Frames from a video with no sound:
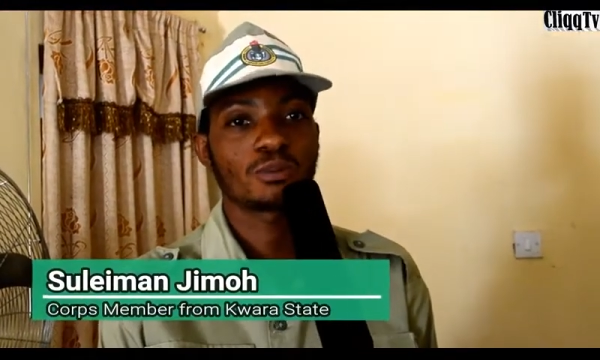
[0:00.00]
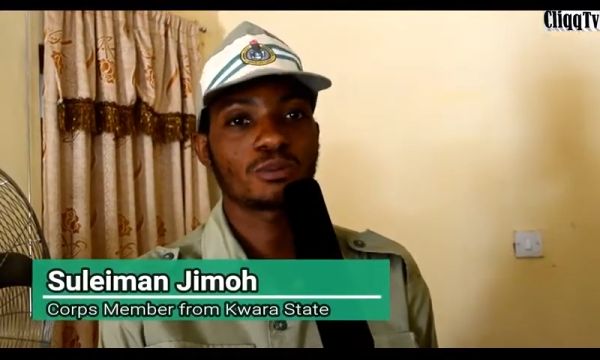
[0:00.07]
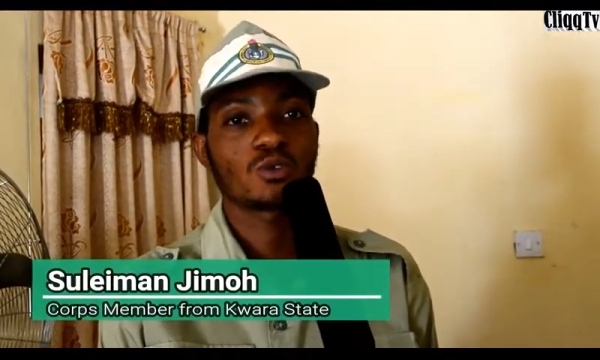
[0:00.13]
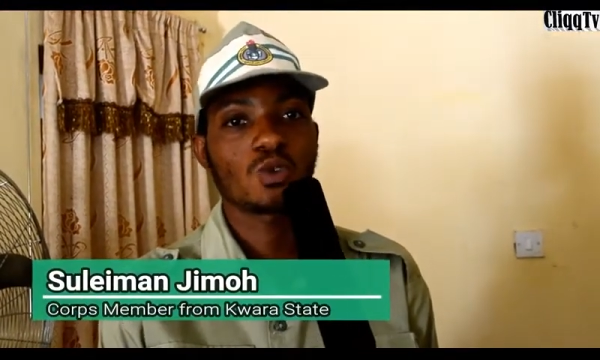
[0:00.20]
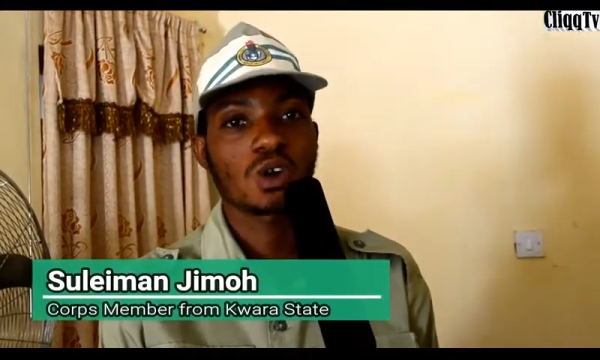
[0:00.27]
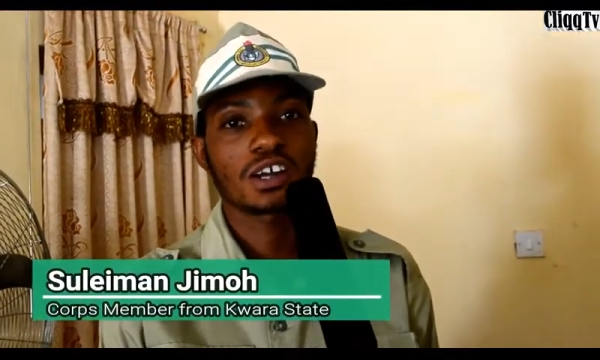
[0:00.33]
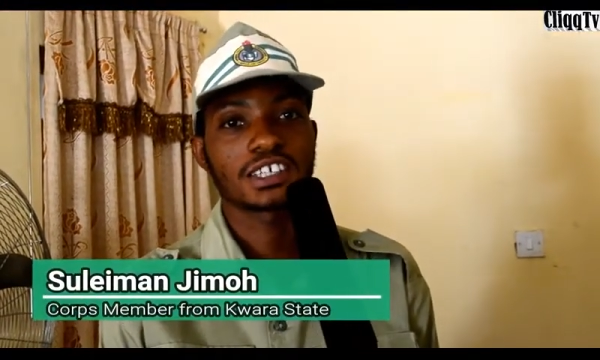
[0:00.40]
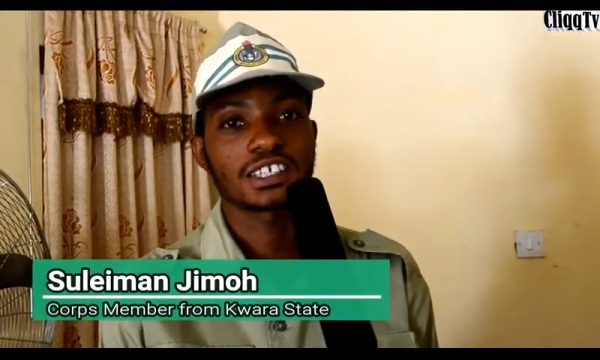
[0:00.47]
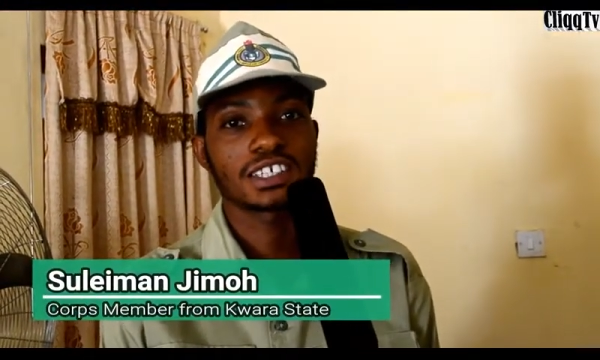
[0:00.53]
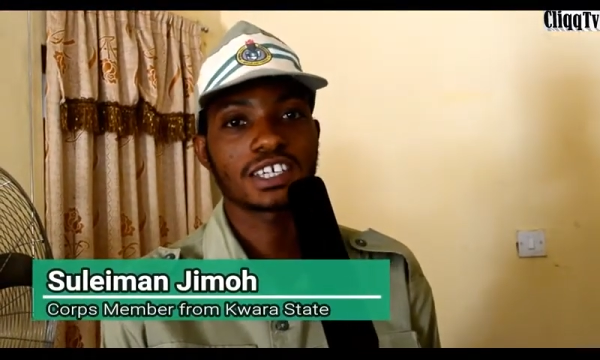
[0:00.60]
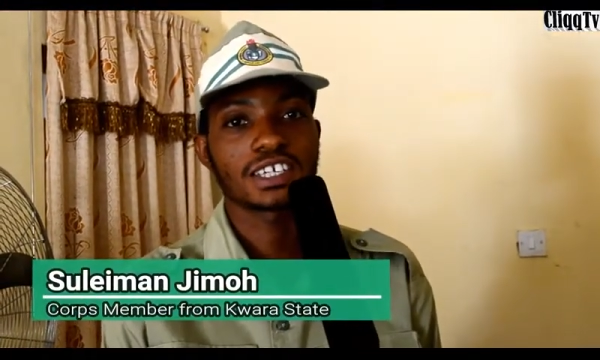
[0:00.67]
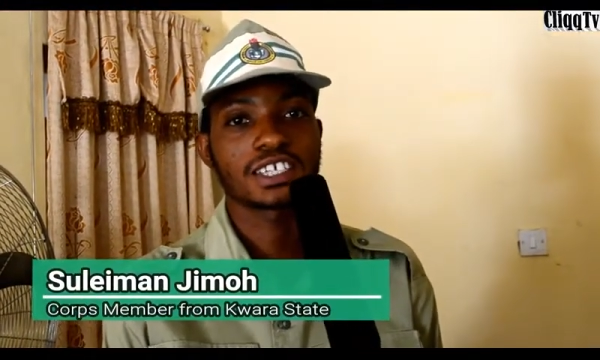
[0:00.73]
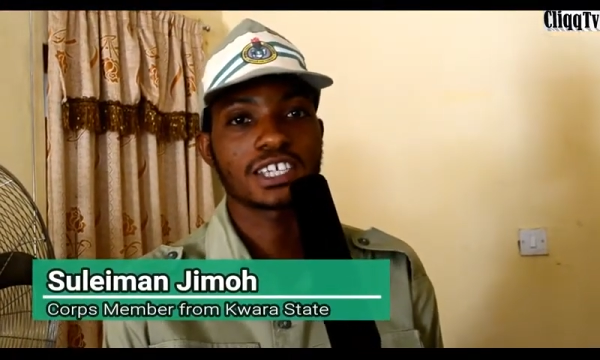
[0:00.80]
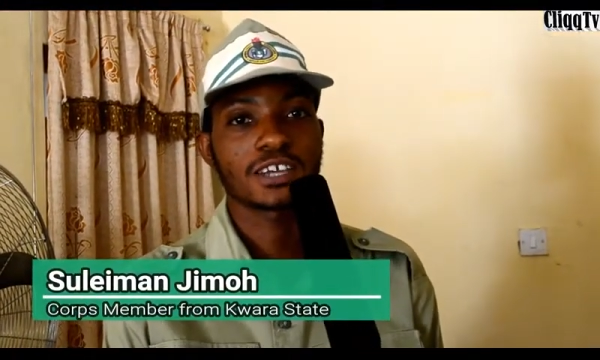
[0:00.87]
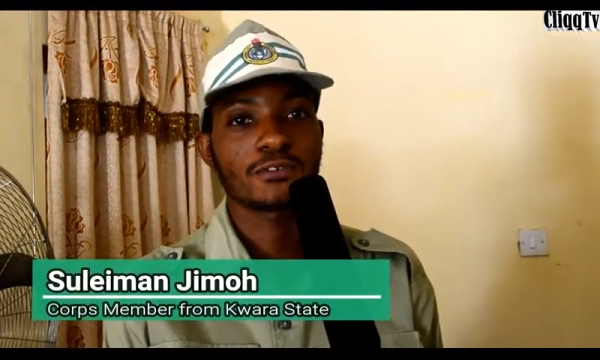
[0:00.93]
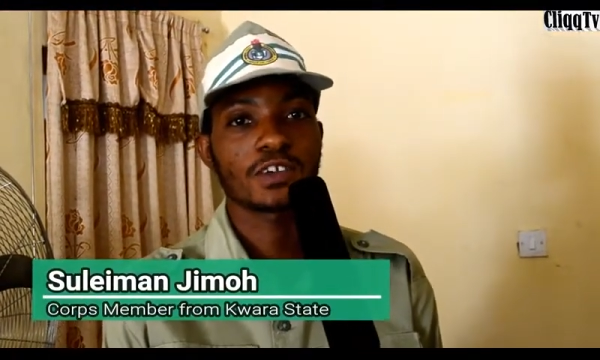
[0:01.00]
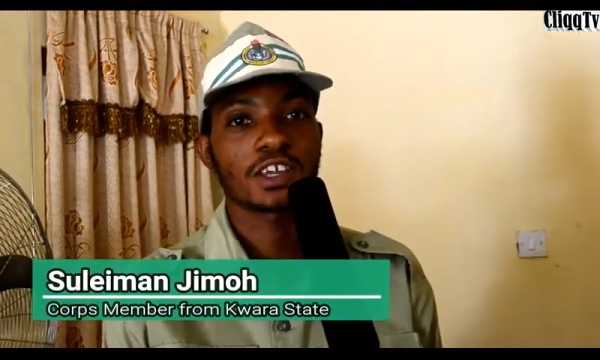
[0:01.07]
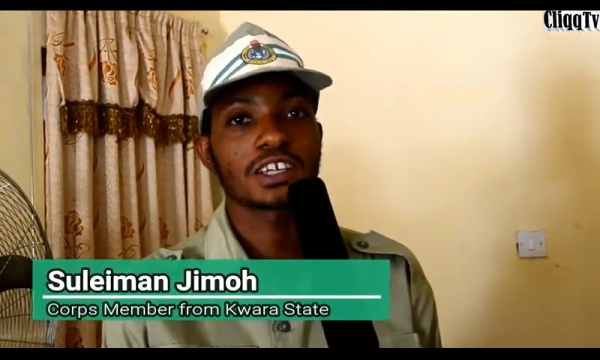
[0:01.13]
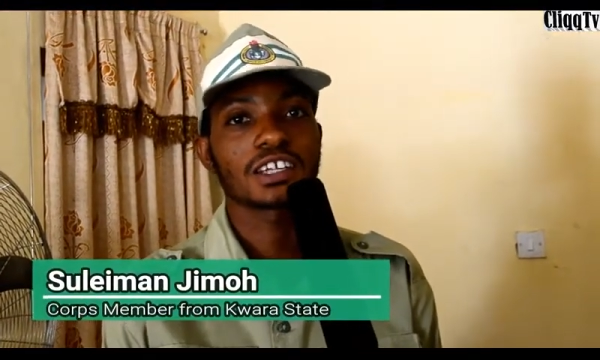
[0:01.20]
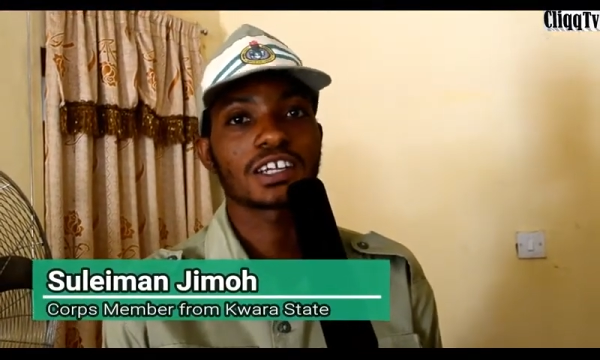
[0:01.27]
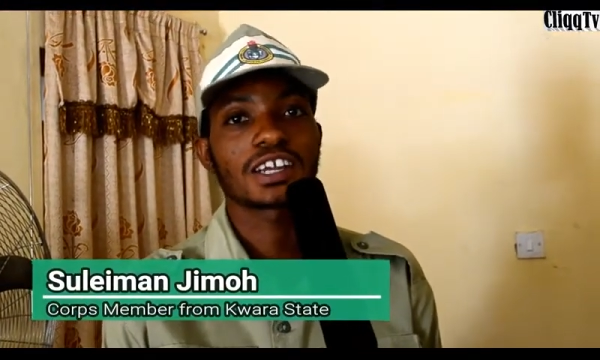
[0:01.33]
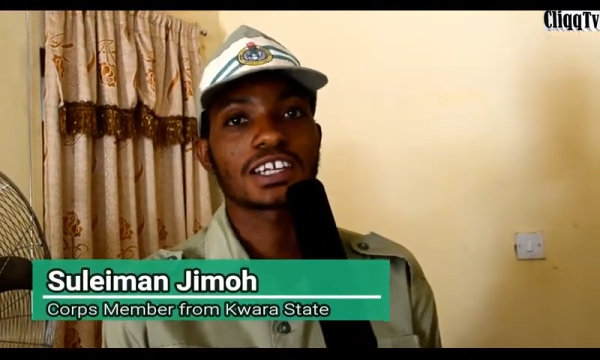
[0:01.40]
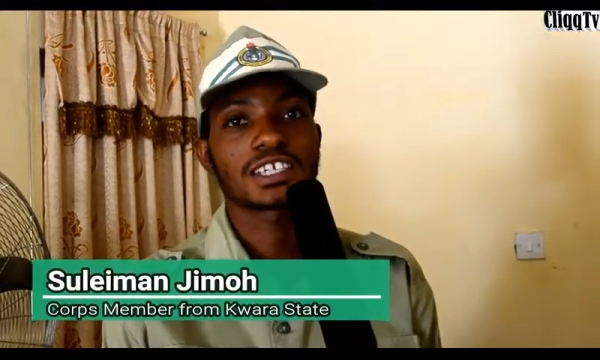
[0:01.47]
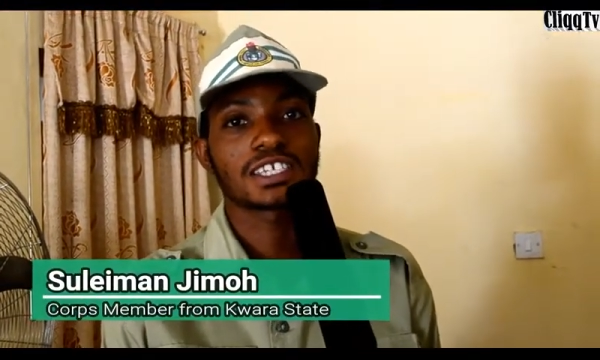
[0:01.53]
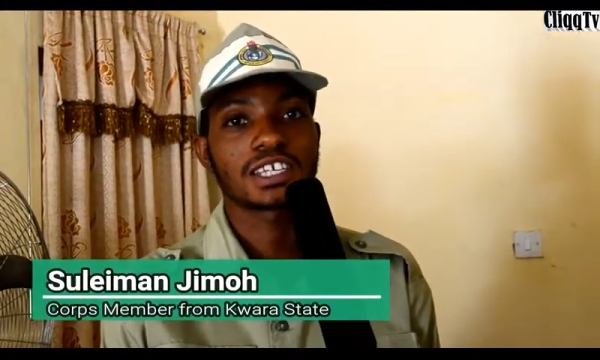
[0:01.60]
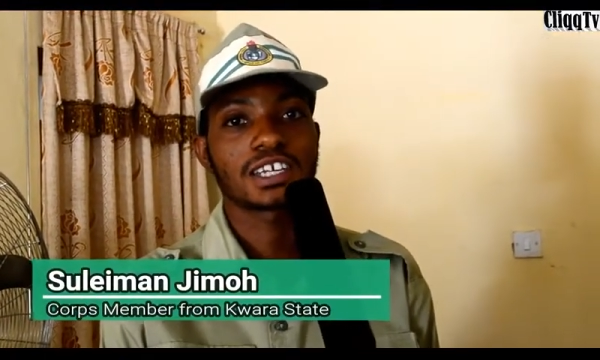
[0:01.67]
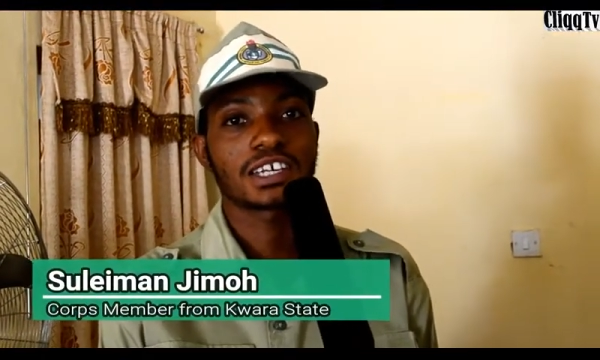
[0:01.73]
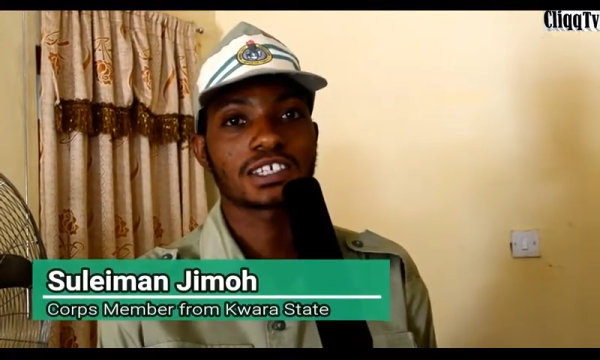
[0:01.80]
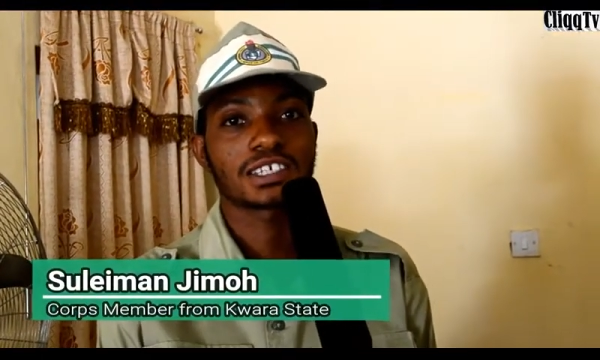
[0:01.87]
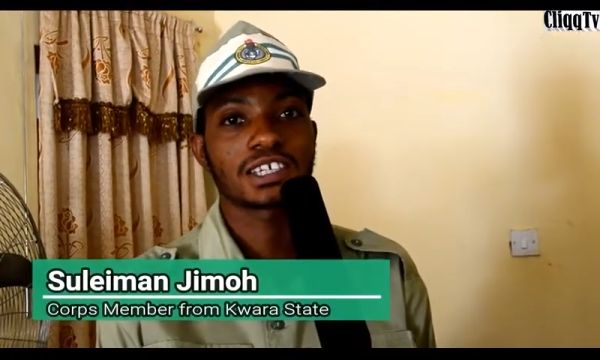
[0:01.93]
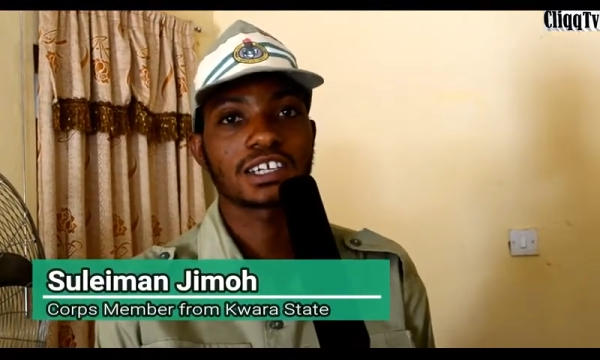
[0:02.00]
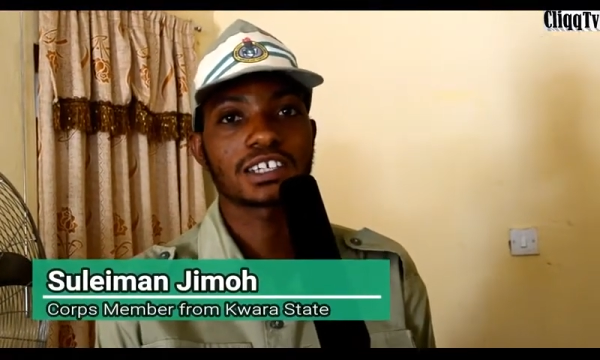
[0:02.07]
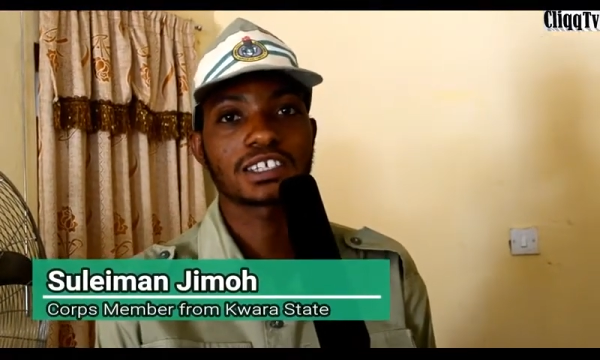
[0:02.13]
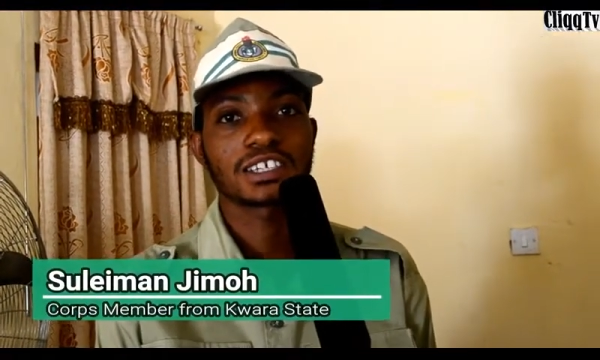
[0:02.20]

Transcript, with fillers: Kwara State 7 in Katsina State